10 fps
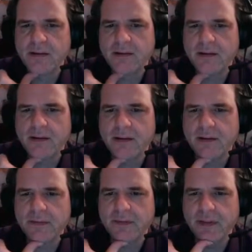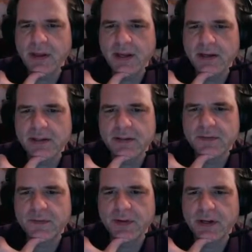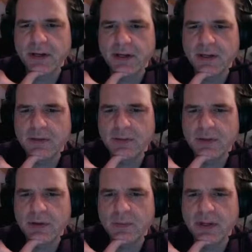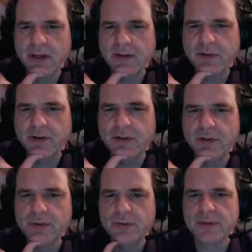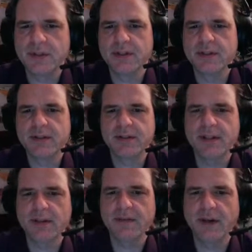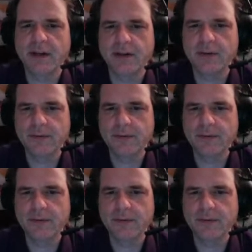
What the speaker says: All of that is fine. I don't think we ever use this Z value,